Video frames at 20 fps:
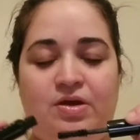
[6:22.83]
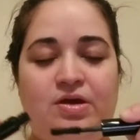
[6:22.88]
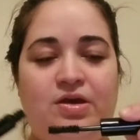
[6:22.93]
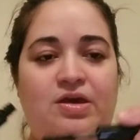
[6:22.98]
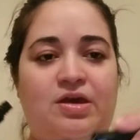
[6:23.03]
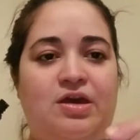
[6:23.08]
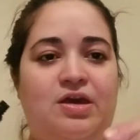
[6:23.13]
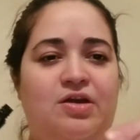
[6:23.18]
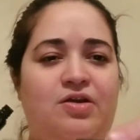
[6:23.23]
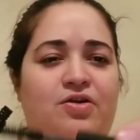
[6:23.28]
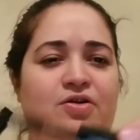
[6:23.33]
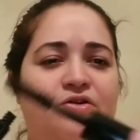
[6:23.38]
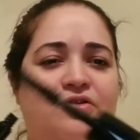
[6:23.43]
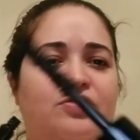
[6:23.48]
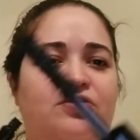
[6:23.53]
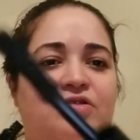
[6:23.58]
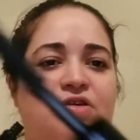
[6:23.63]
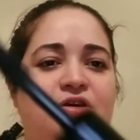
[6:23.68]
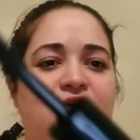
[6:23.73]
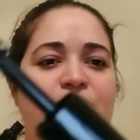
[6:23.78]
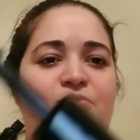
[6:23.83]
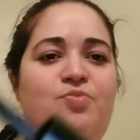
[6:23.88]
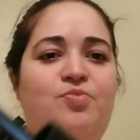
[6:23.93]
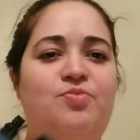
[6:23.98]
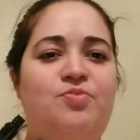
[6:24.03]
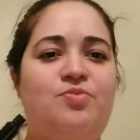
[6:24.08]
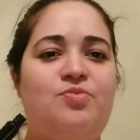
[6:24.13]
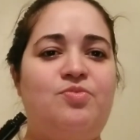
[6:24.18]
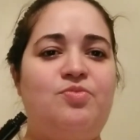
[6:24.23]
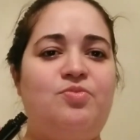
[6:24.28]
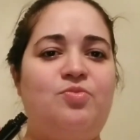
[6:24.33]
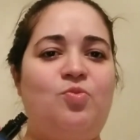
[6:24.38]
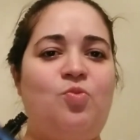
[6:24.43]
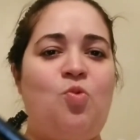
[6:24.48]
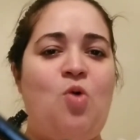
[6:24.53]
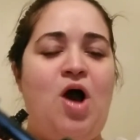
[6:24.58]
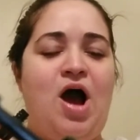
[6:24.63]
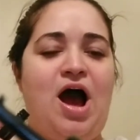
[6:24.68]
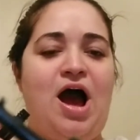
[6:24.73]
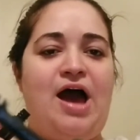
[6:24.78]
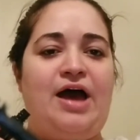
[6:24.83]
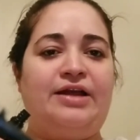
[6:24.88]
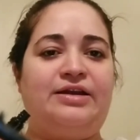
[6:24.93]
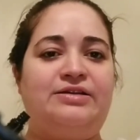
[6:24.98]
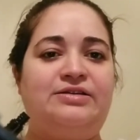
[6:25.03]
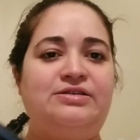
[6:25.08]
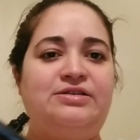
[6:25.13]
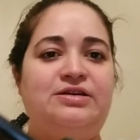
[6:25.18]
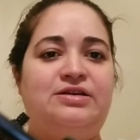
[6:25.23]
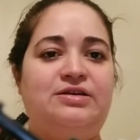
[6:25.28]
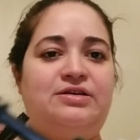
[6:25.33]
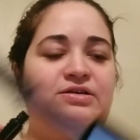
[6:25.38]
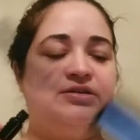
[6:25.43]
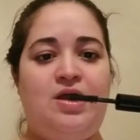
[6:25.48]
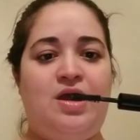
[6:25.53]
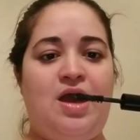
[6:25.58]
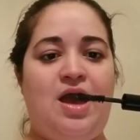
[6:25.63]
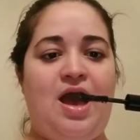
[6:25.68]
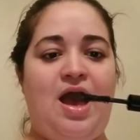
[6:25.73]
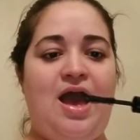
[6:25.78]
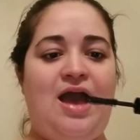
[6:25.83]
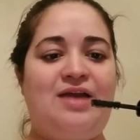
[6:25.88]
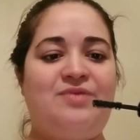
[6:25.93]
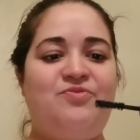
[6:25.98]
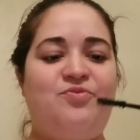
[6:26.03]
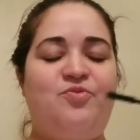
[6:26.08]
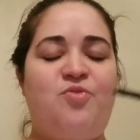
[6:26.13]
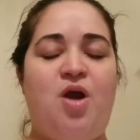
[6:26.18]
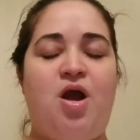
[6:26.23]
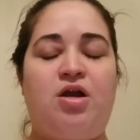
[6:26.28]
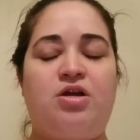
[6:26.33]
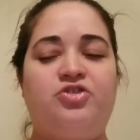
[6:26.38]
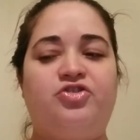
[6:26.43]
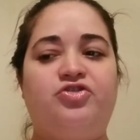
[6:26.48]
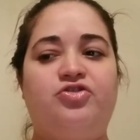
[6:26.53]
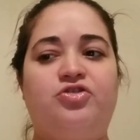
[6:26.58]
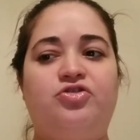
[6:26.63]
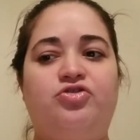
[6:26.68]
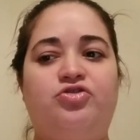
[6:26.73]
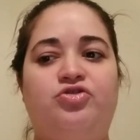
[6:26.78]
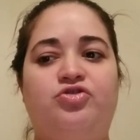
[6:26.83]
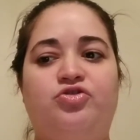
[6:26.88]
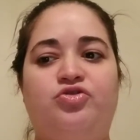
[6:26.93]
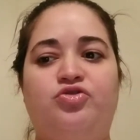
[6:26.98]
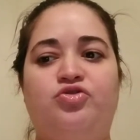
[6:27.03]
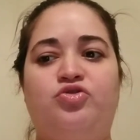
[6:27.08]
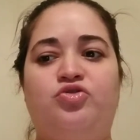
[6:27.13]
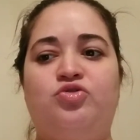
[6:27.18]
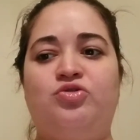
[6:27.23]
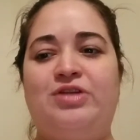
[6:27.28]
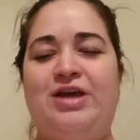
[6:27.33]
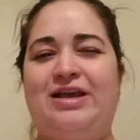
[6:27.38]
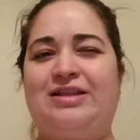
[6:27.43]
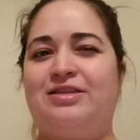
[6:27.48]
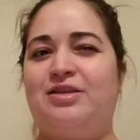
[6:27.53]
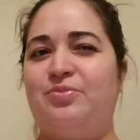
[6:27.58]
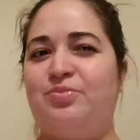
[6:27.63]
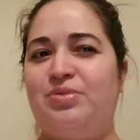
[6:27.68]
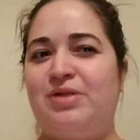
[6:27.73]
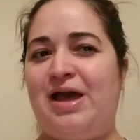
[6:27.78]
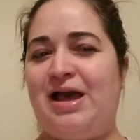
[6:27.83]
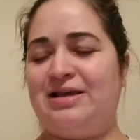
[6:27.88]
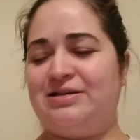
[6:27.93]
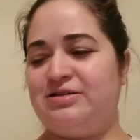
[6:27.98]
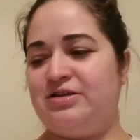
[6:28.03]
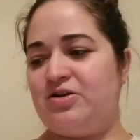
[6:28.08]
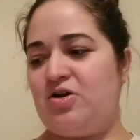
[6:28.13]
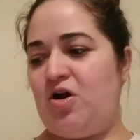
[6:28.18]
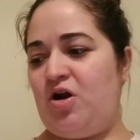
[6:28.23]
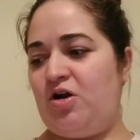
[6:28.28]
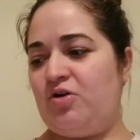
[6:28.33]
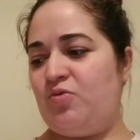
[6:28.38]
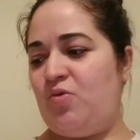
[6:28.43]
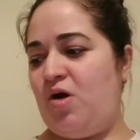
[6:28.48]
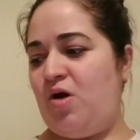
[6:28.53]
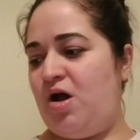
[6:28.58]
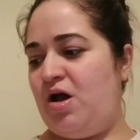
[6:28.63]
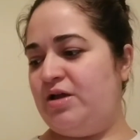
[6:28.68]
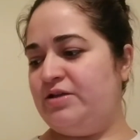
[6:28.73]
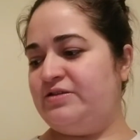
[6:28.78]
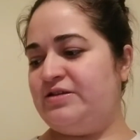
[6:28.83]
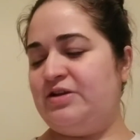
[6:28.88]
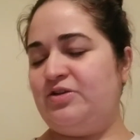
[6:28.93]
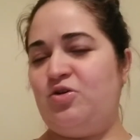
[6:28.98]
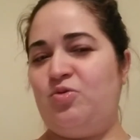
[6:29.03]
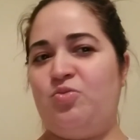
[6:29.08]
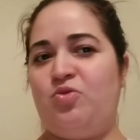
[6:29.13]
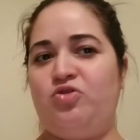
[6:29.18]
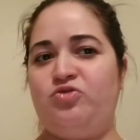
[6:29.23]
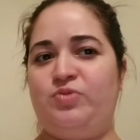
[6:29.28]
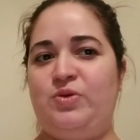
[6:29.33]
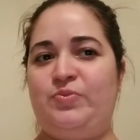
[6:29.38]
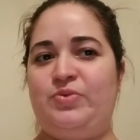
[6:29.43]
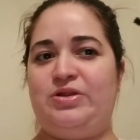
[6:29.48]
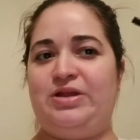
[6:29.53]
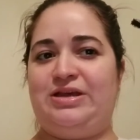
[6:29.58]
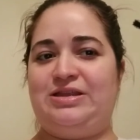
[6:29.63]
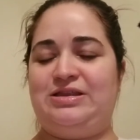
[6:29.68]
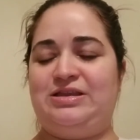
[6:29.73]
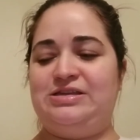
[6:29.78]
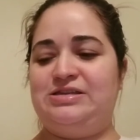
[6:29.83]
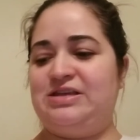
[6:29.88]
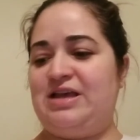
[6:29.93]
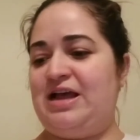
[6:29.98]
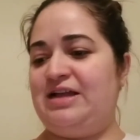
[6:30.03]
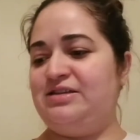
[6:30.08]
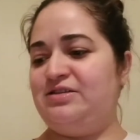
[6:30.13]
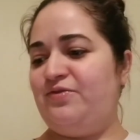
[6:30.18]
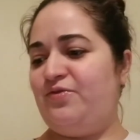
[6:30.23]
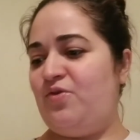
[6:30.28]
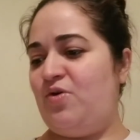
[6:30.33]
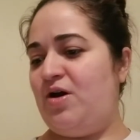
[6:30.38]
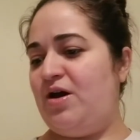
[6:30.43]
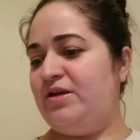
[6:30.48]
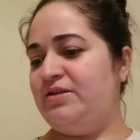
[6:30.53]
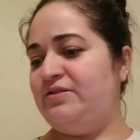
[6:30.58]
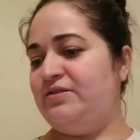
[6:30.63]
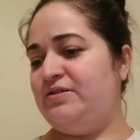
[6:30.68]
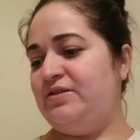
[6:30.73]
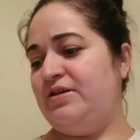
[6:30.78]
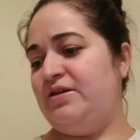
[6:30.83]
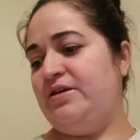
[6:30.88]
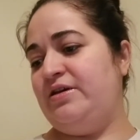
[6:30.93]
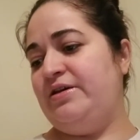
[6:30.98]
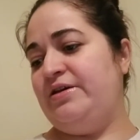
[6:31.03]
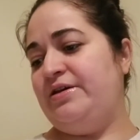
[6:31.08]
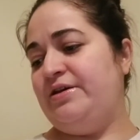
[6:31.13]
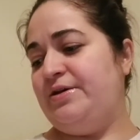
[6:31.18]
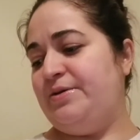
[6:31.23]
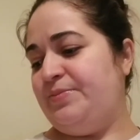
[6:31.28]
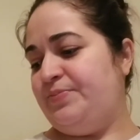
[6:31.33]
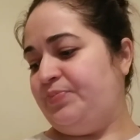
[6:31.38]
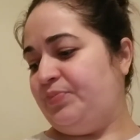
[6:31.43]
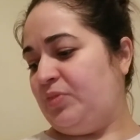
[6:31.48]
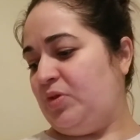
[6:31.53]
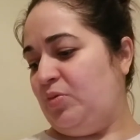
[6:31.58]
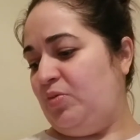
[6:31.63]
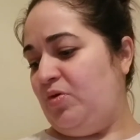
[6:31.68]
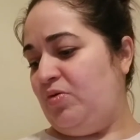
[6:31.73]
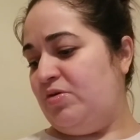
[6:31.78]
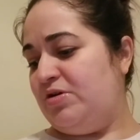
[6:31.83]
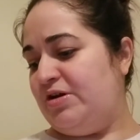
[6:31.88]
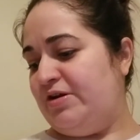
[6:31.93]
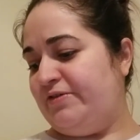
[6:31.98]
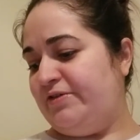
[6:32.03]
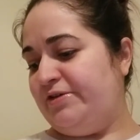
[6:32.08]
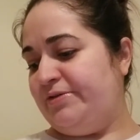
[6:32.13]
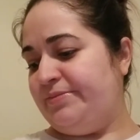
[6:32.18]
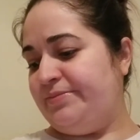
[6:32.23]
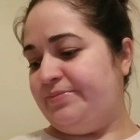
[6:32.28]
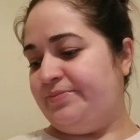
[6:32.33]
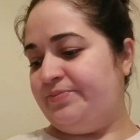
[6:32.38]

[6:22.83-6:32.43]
Here's the wand. I'm partial to, like, the plastic hard wands. I know most people like these kinds of wands, but whatever.